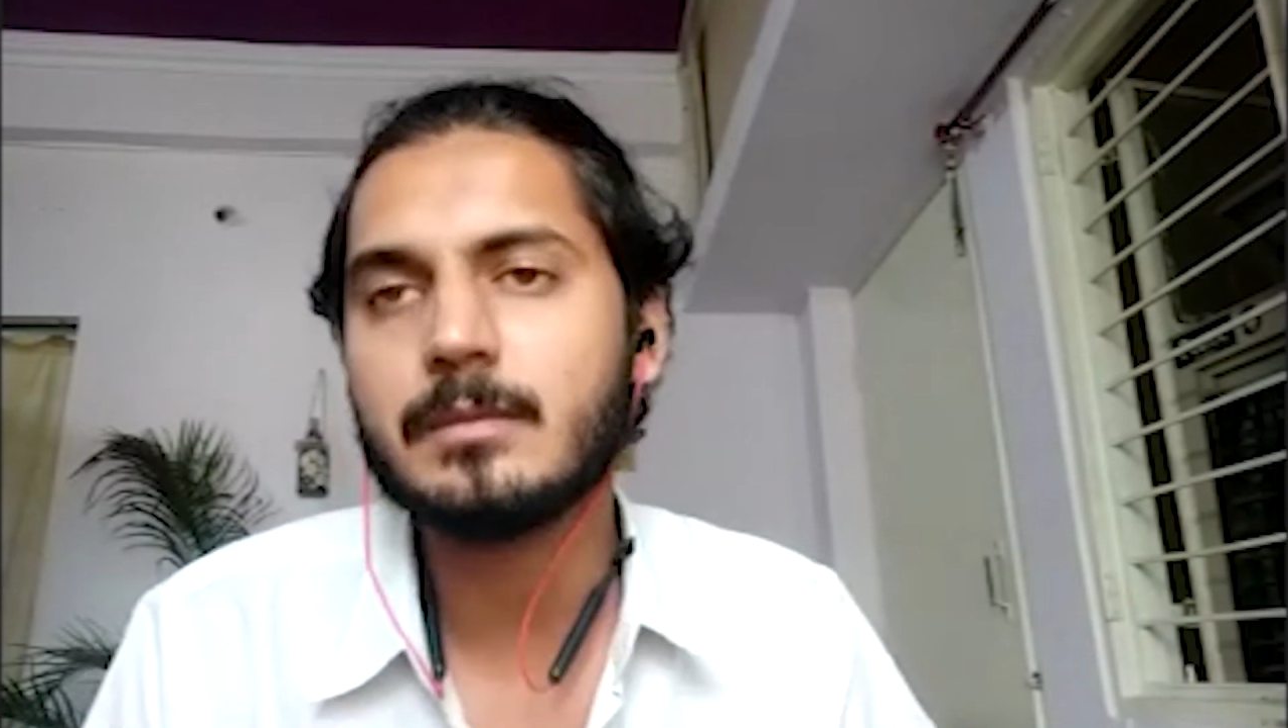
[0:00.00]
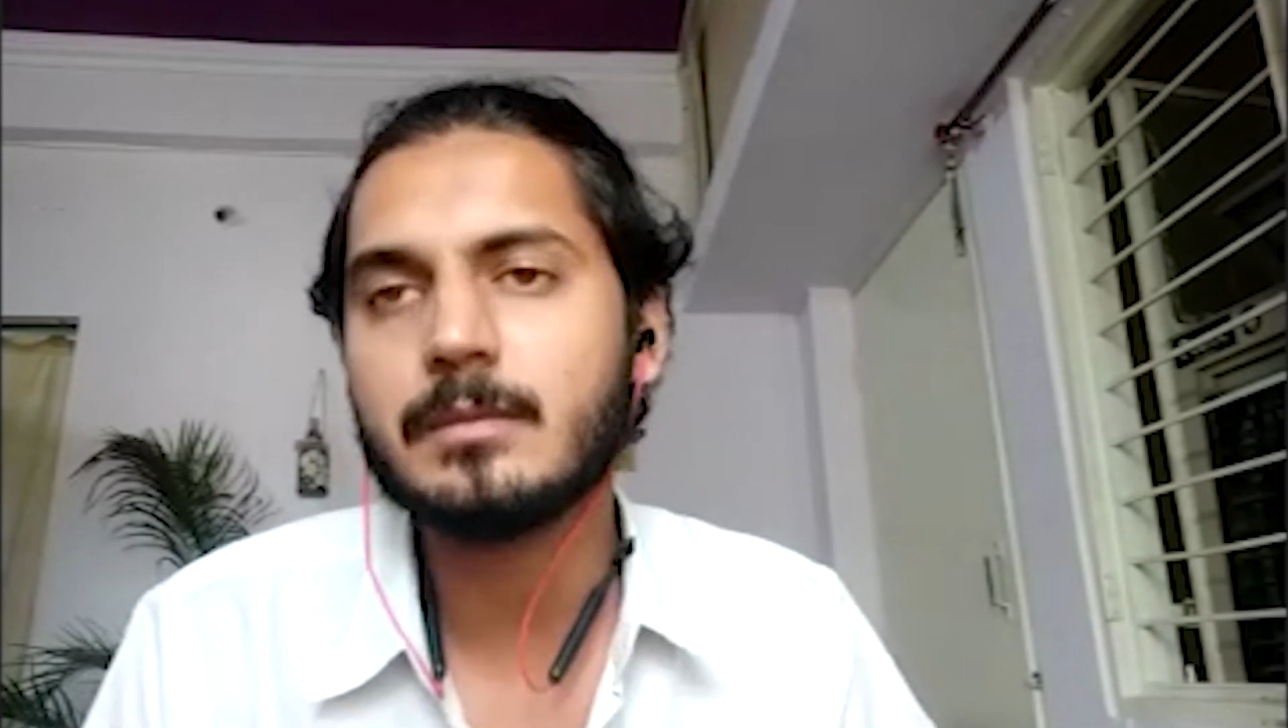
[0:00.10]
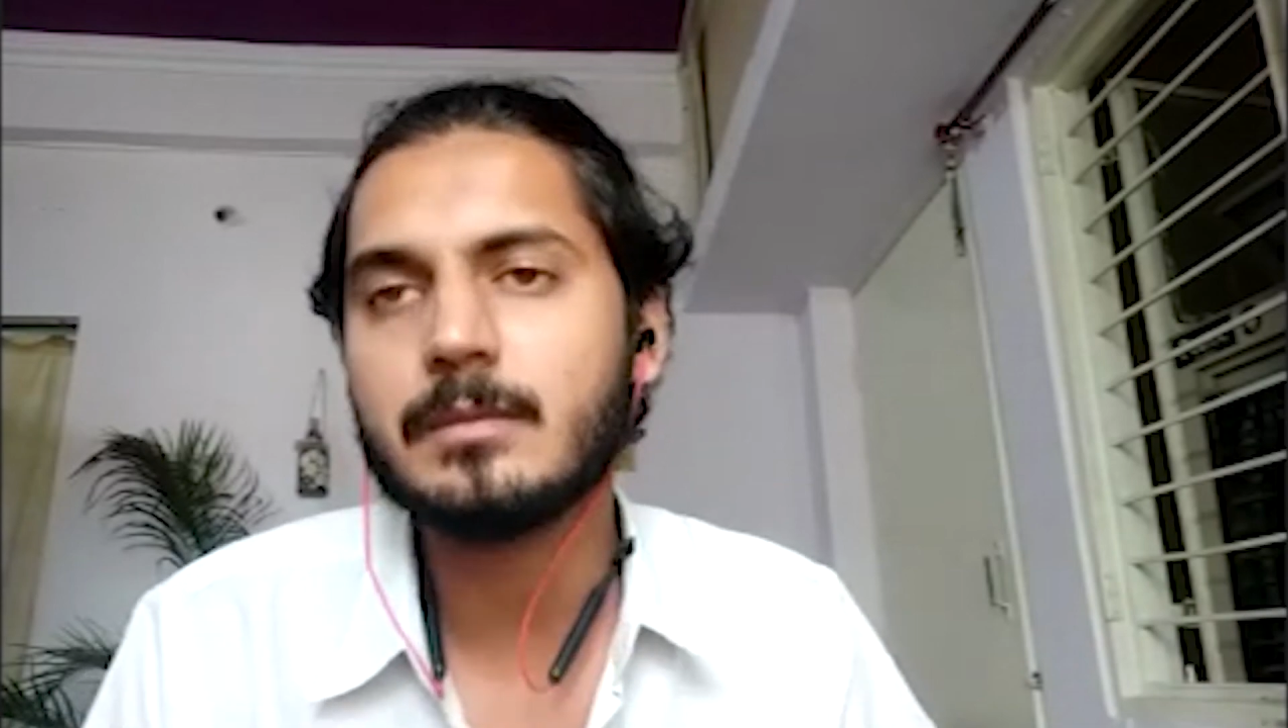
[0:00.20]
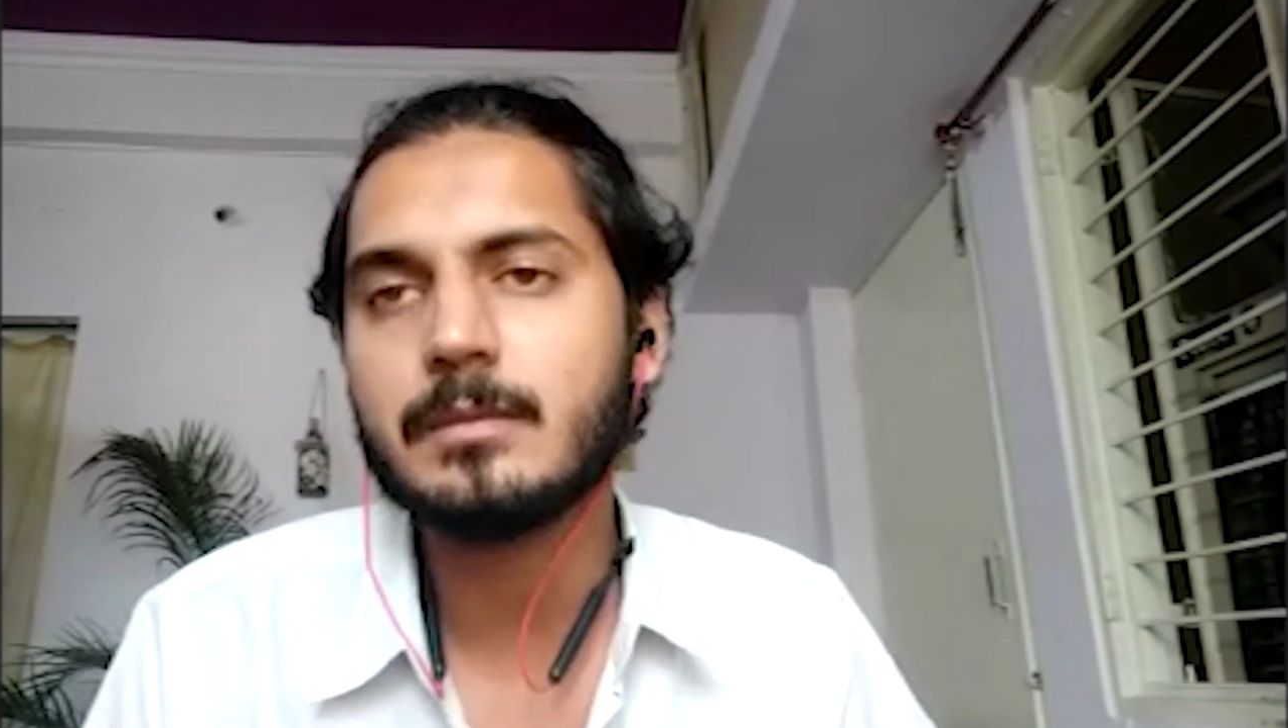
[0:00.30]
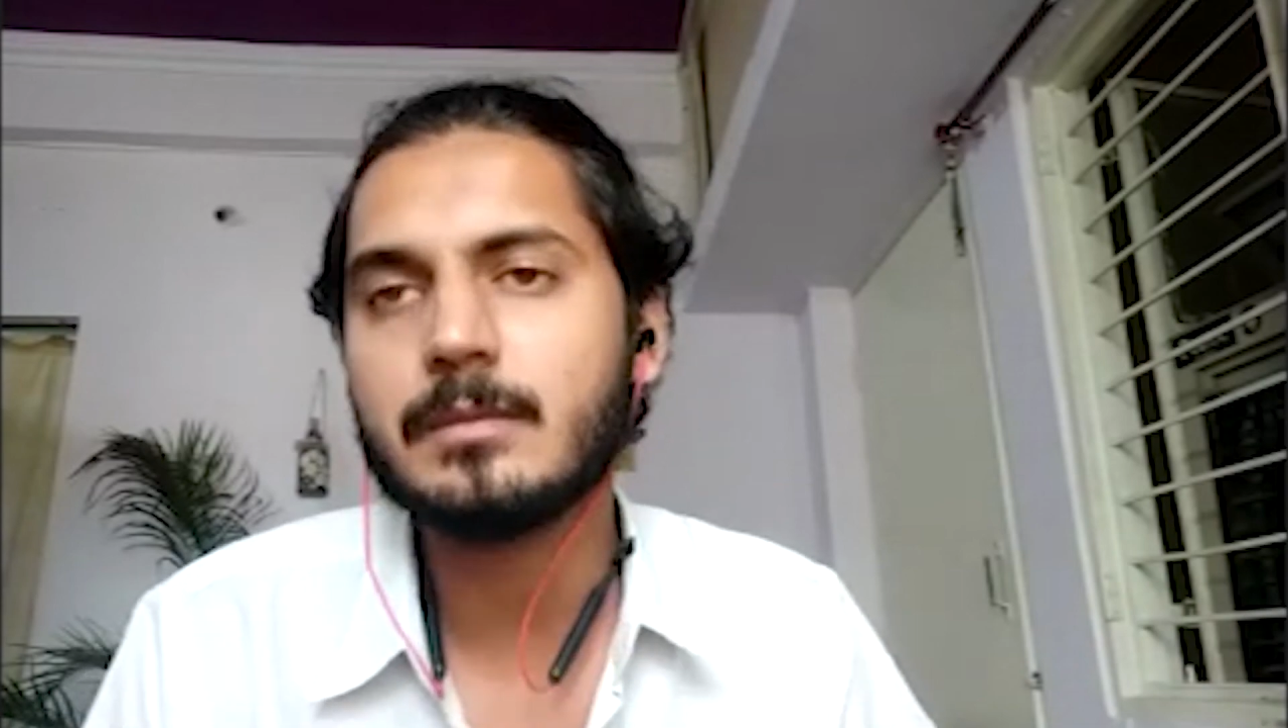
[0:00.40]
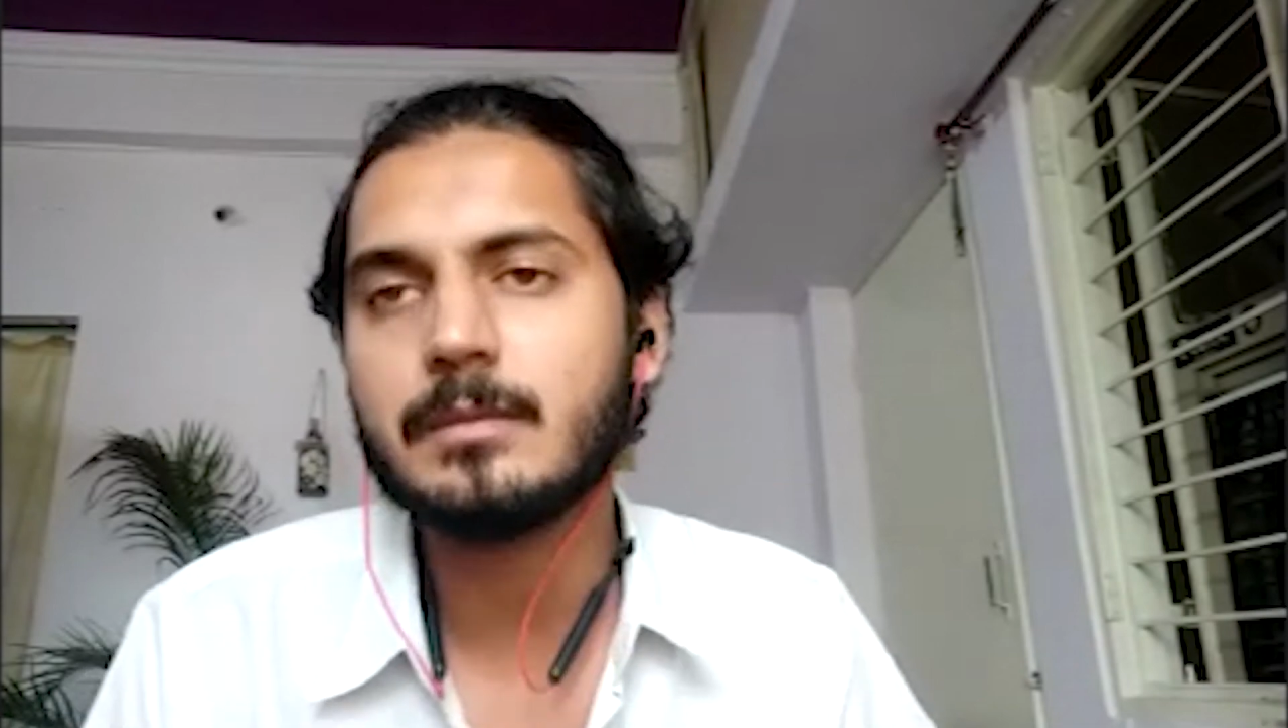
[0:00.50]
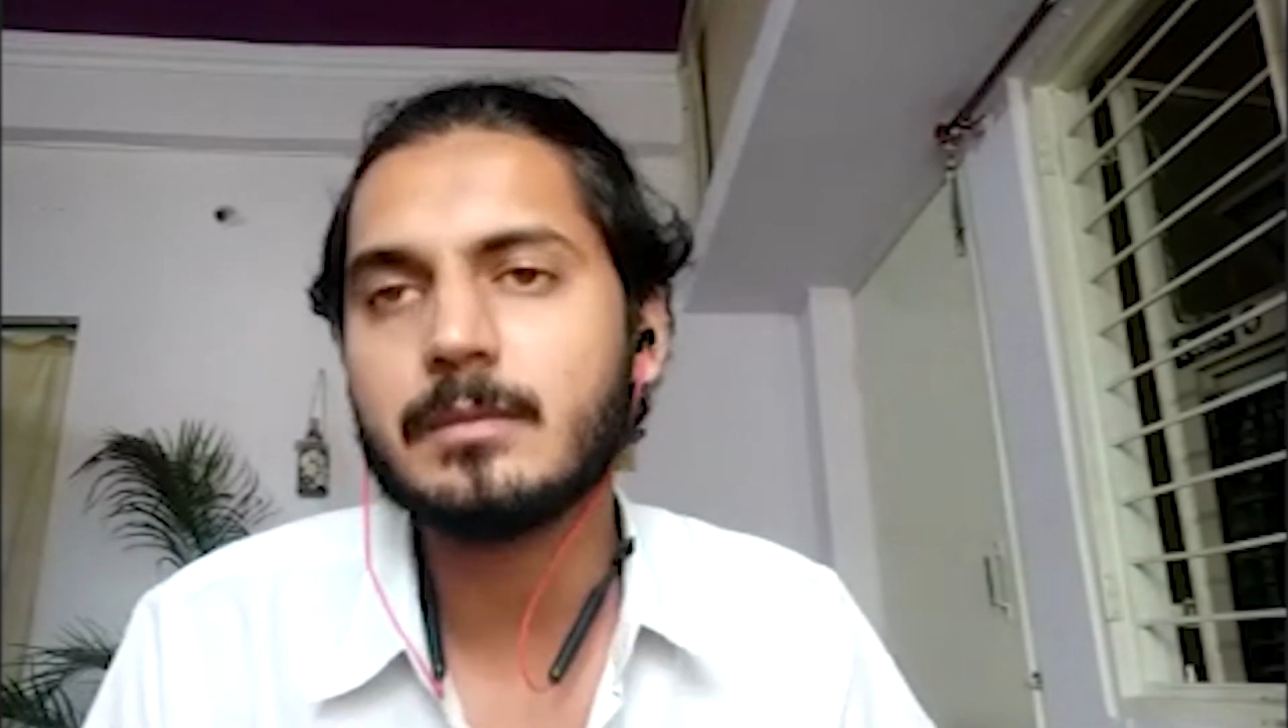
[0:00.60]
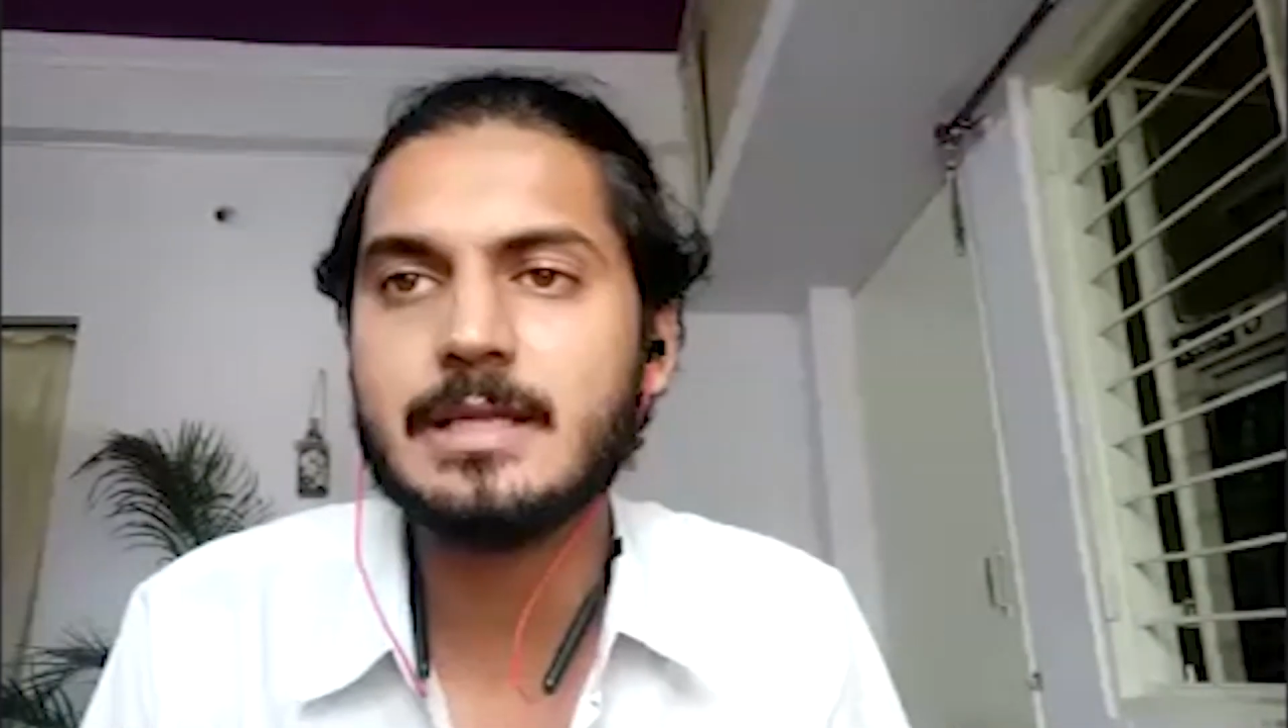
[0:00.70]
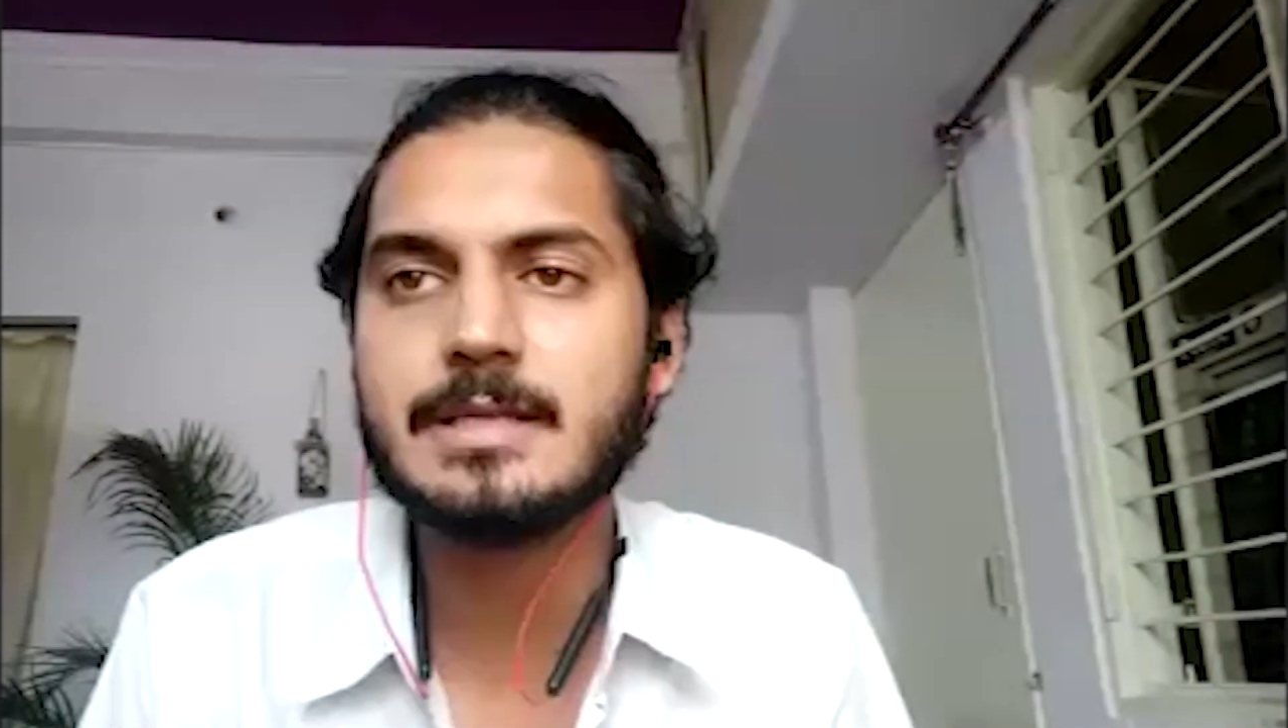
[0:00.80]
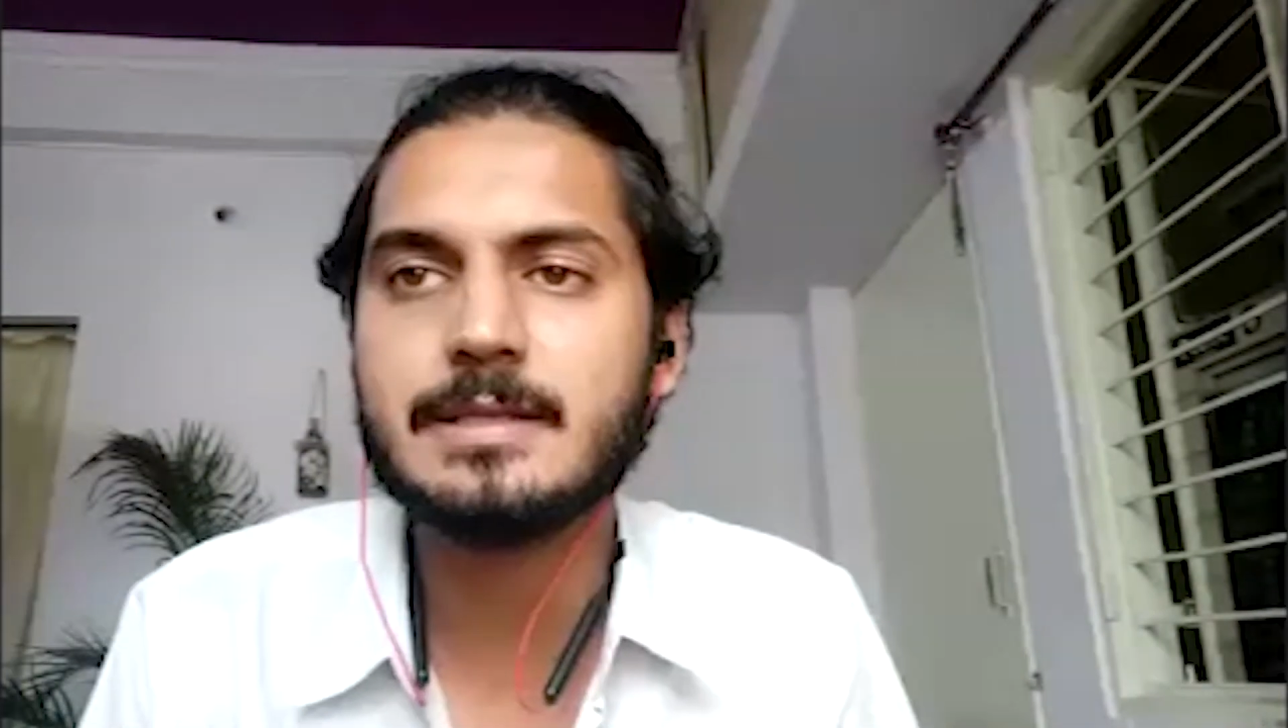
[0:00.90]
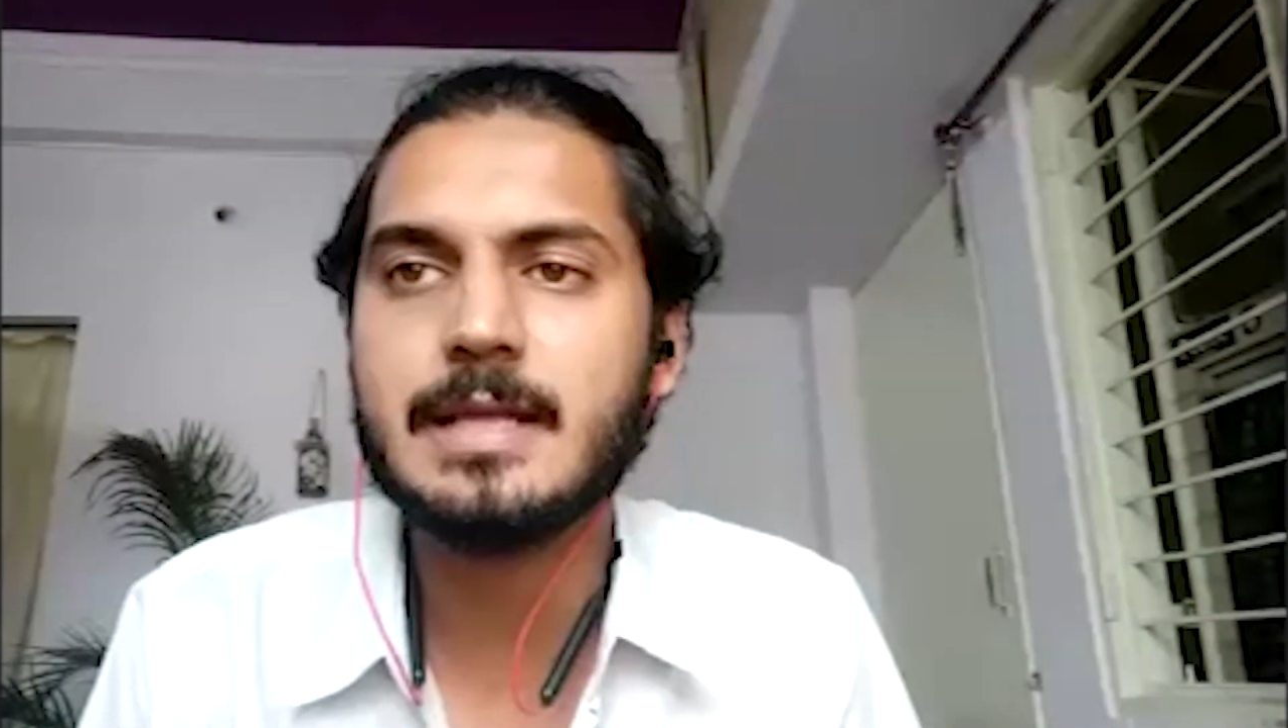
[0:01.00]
coexistence